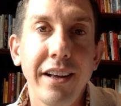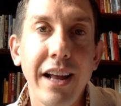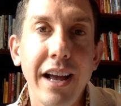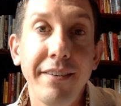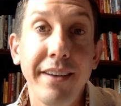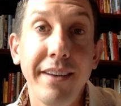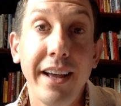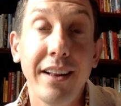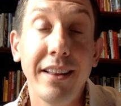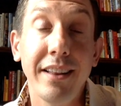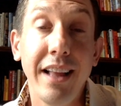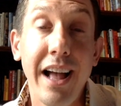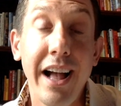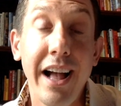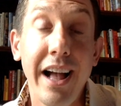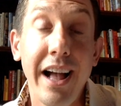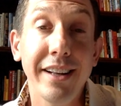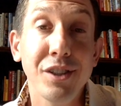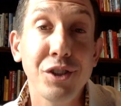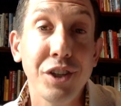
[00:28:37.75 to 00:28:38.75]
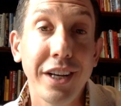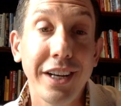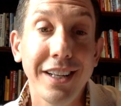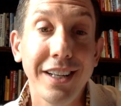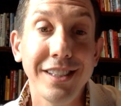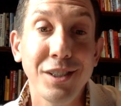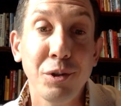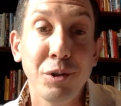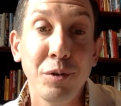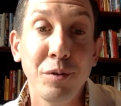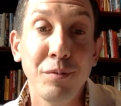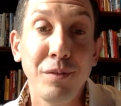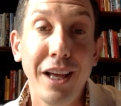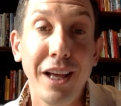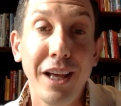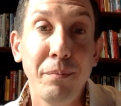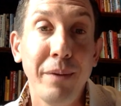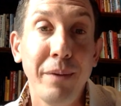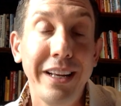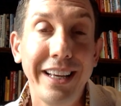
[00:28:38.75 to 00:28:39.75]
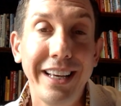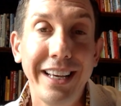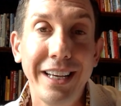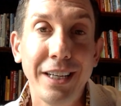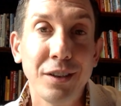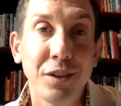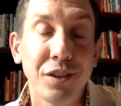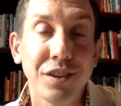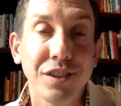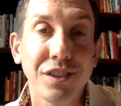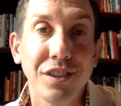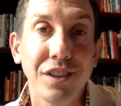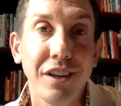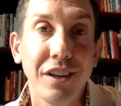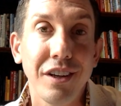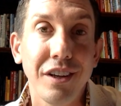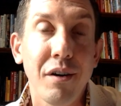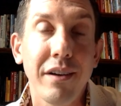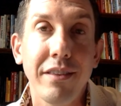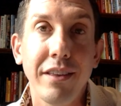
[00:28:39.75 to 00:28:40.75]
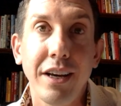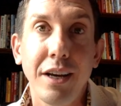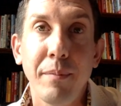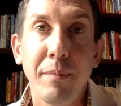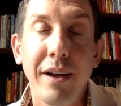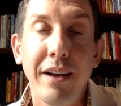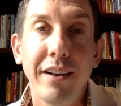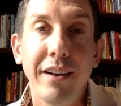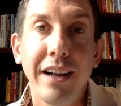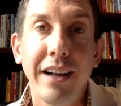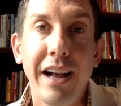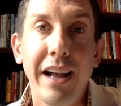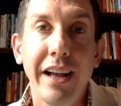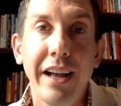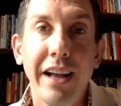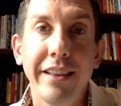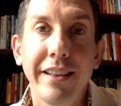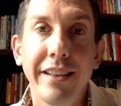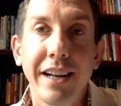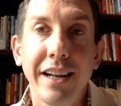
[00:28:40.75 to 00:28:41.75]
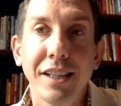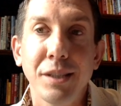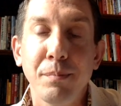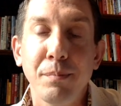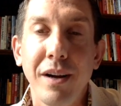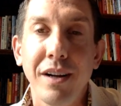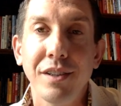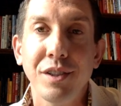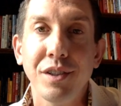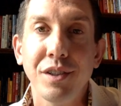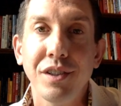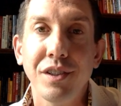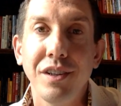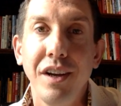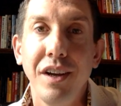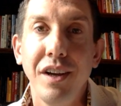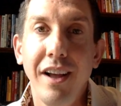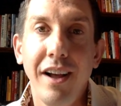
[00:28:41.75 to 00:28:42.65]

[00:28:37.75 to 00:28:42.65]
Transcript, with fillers: I've had a lot of chickens who have led me to eagles. You know, I think about a guy that I sponsored.